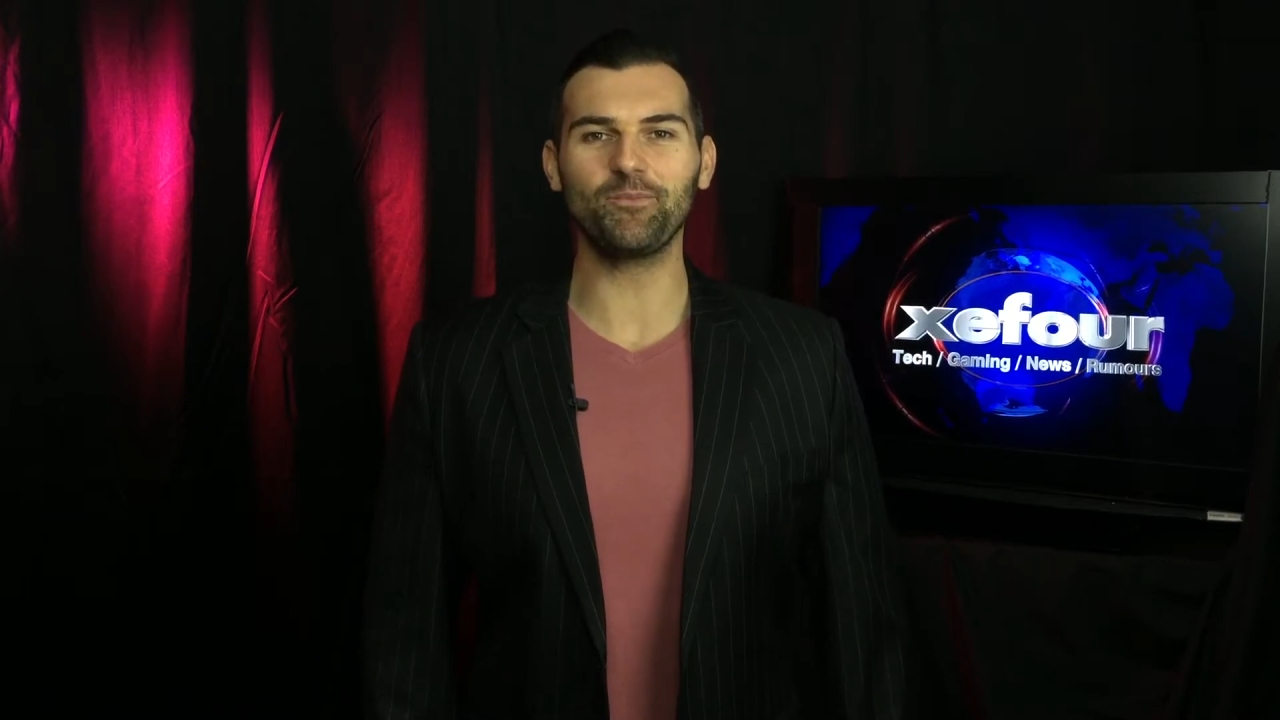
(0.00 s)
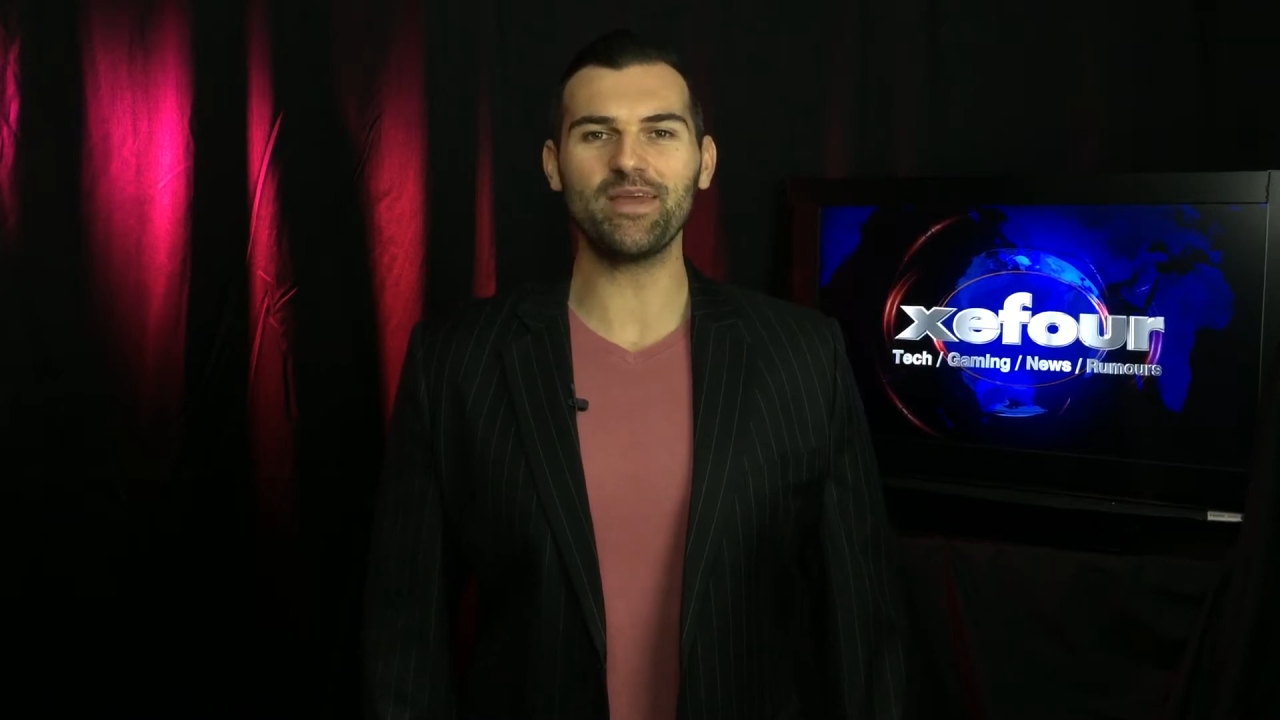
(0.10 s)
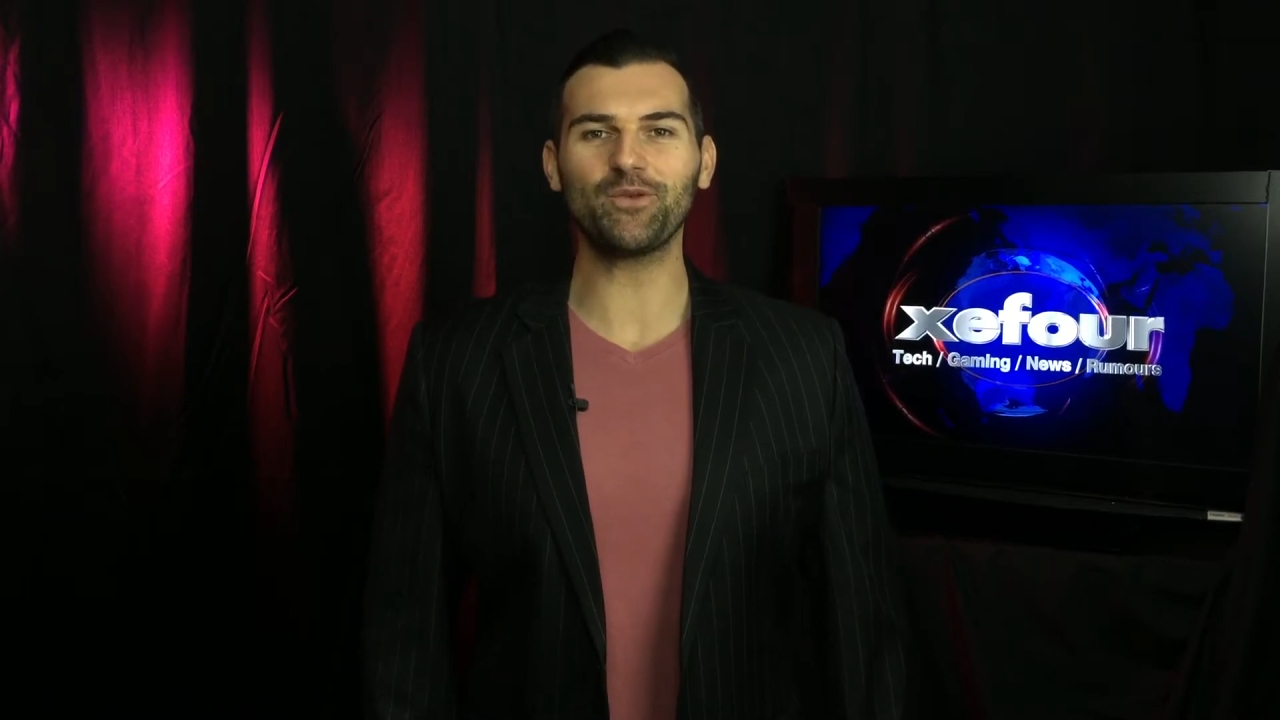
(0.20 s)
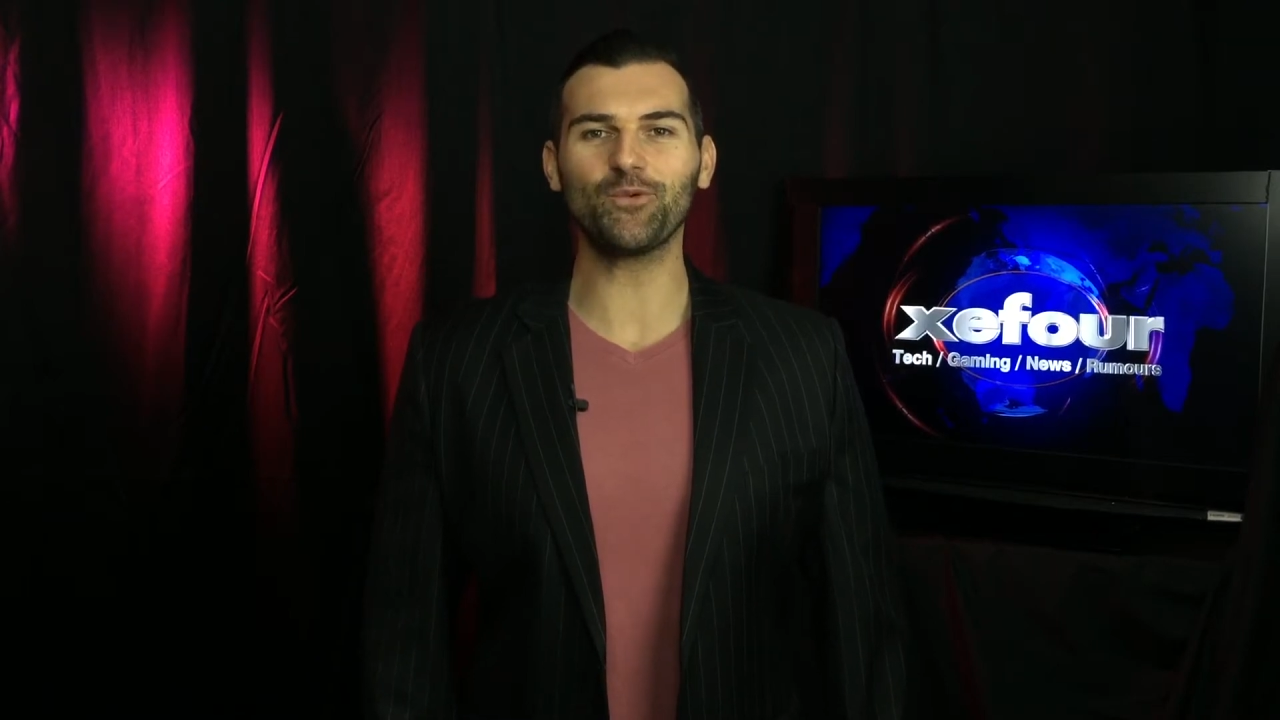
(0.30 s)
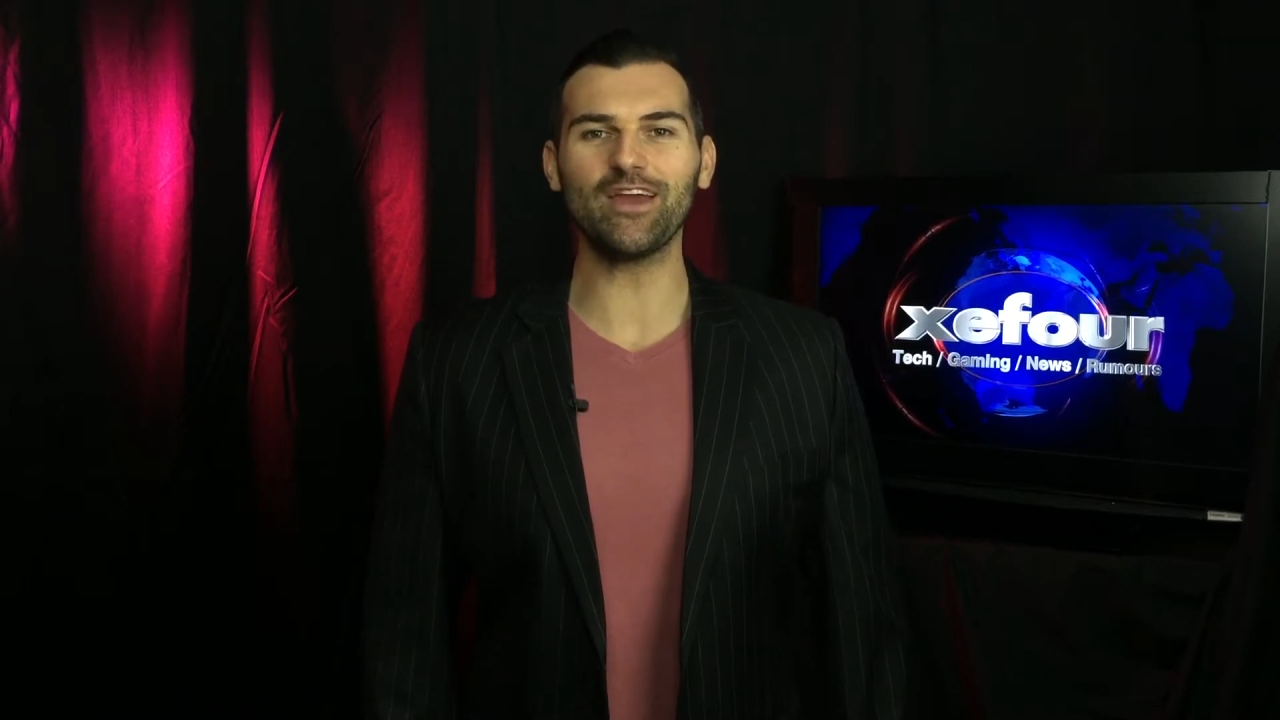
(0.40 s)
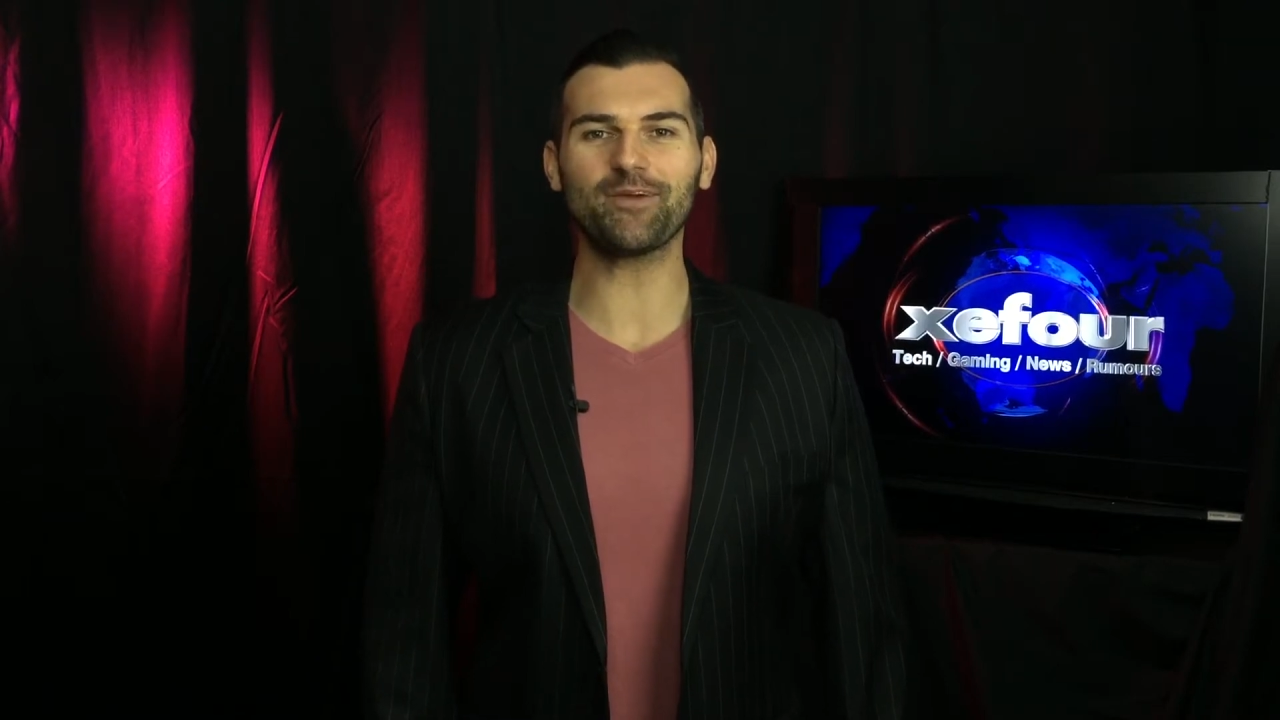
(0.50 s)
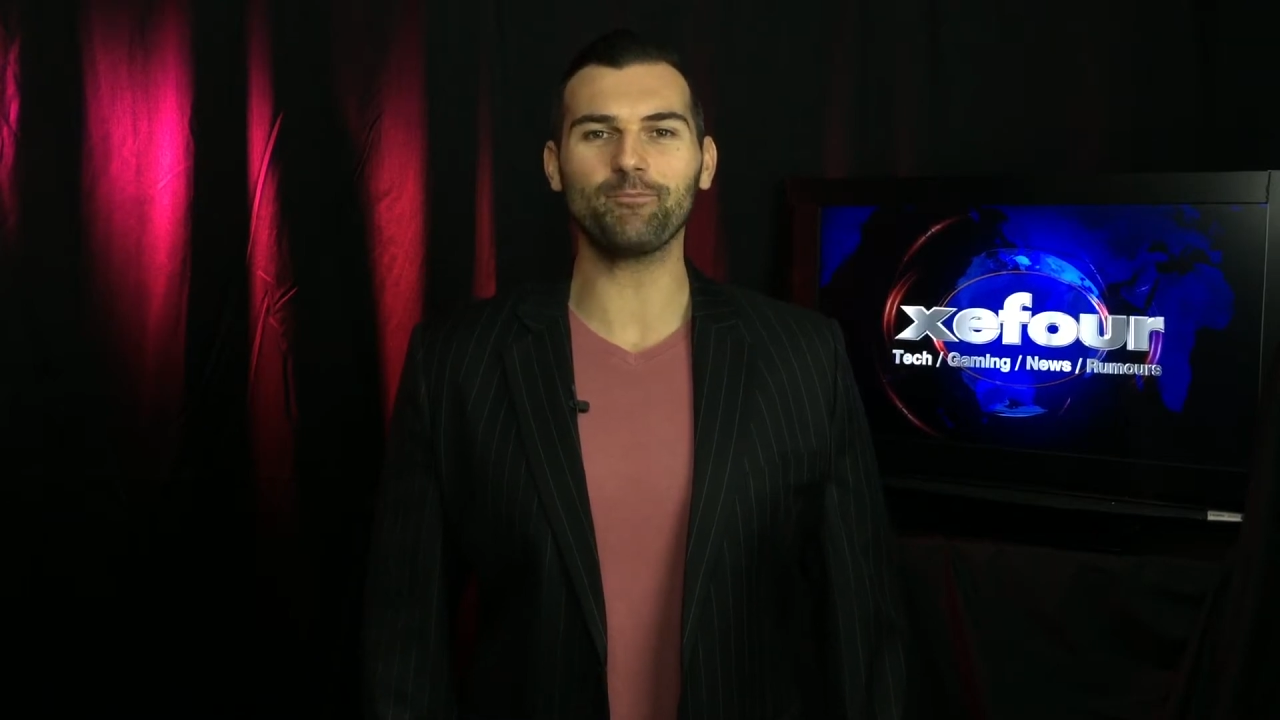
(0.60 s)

midweek